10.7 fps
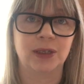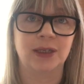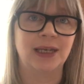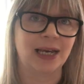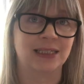
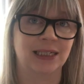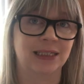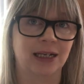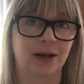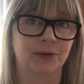Yes,
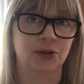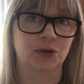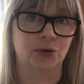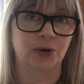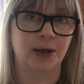it's a love
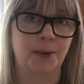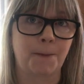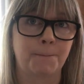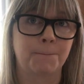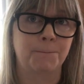story,
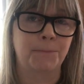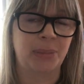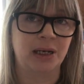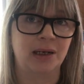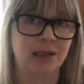
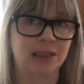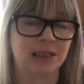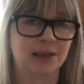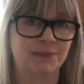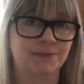
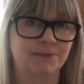but